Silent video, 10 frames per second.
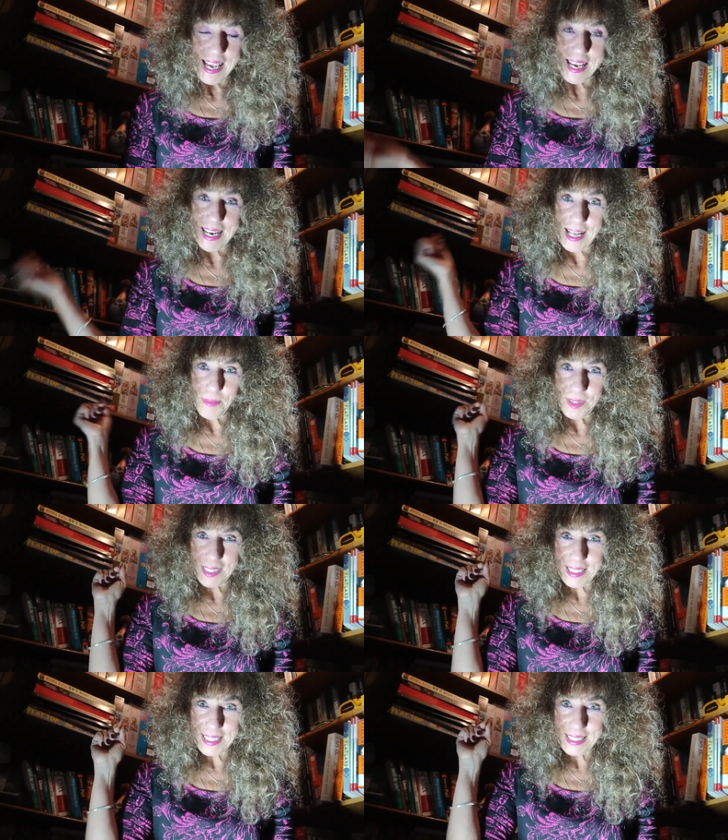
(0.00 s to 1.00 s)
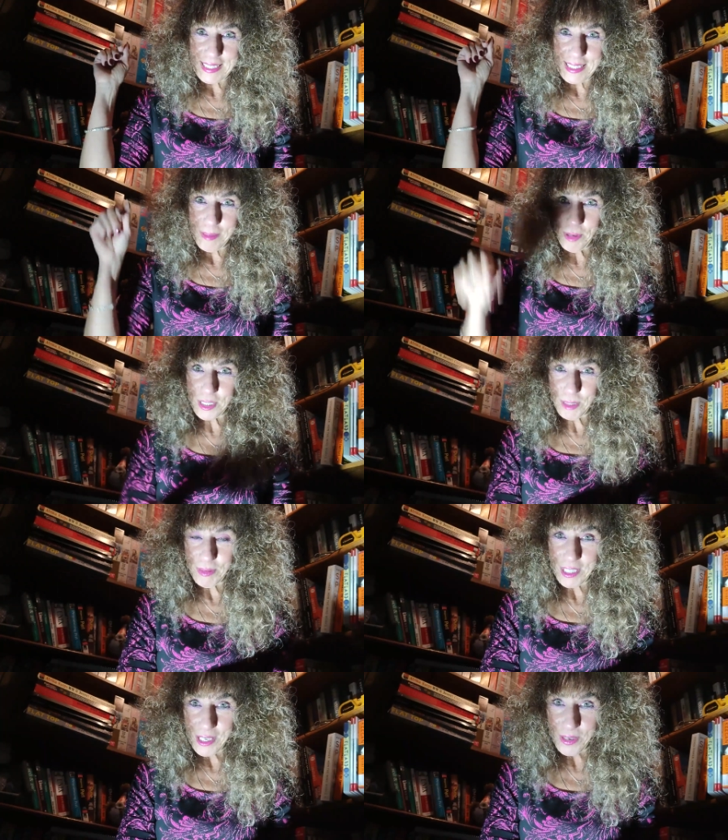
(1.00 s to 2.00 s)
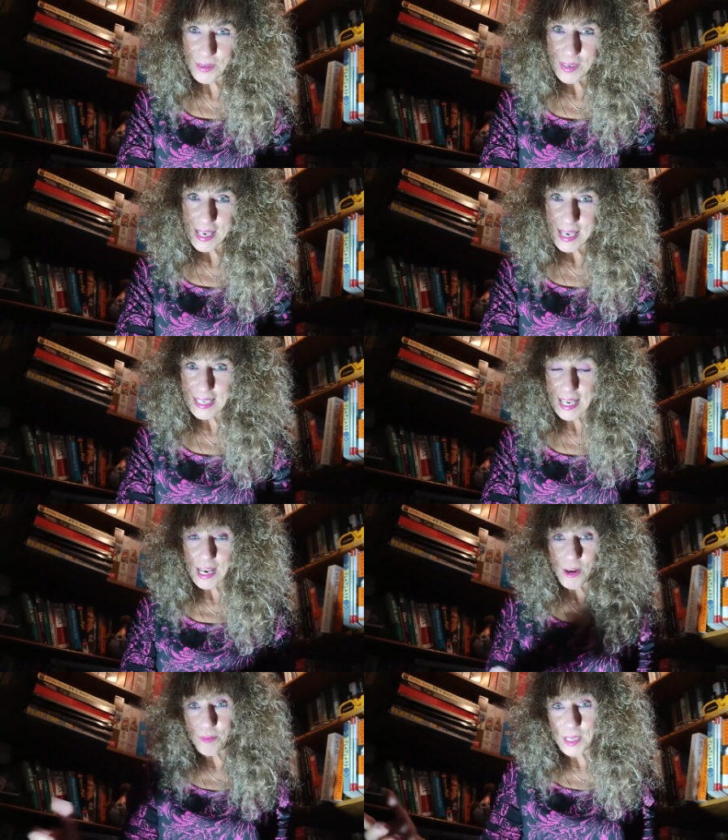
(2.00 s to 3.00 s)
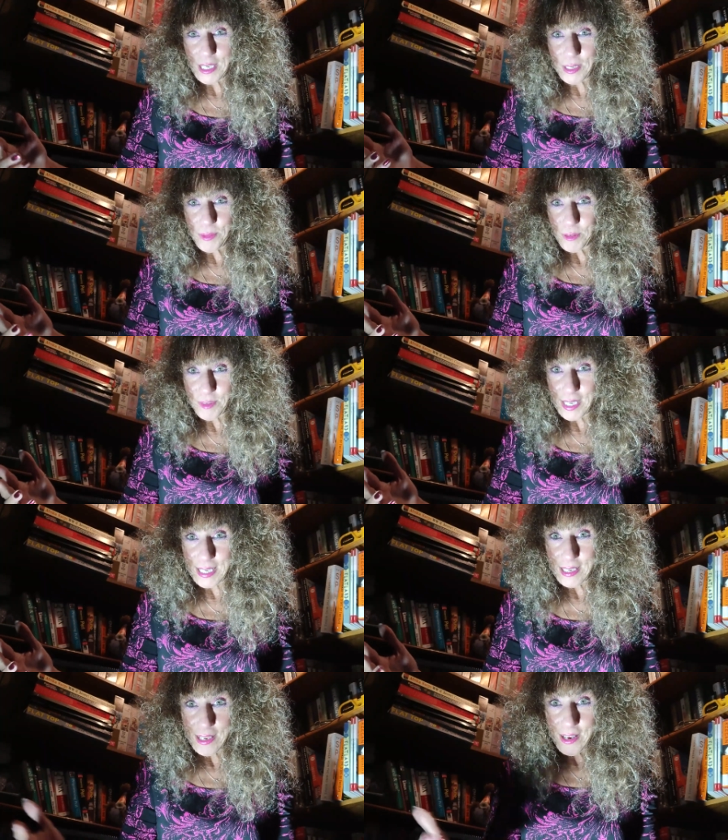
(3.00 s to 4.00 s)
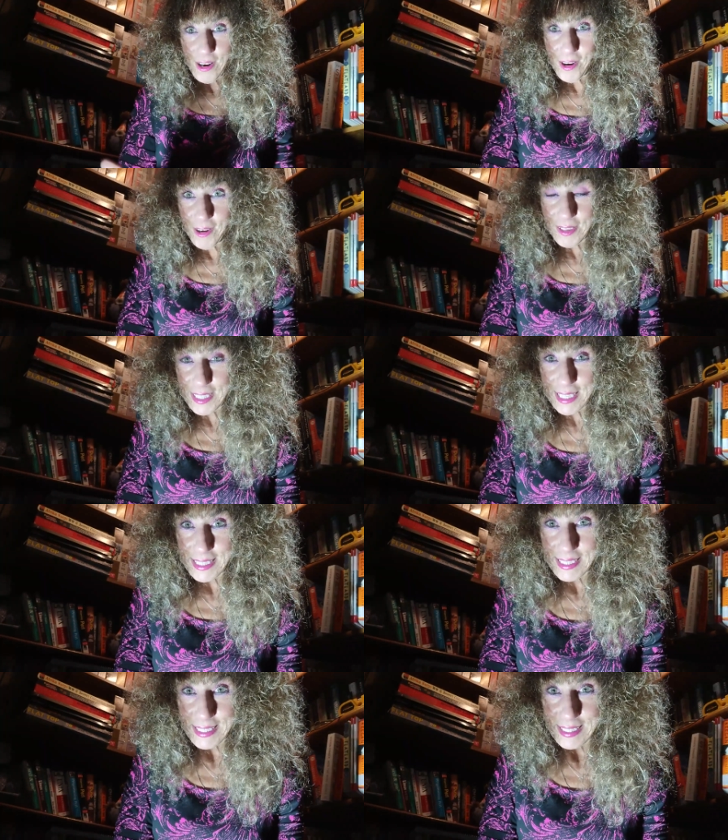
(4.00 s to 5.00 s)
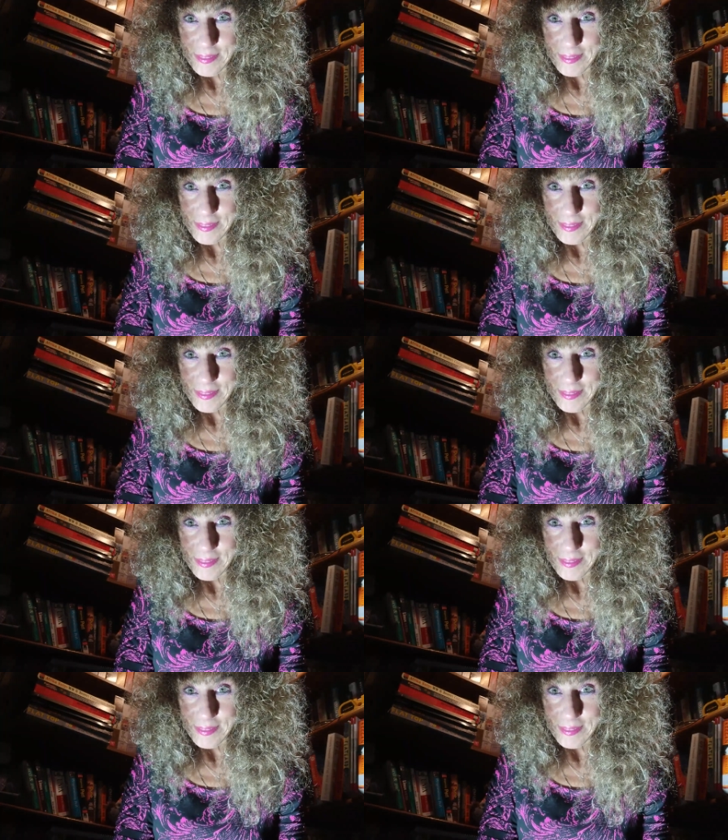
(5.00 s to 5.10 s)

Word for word: and I'll put the links to the books below, and I hope that you will read all these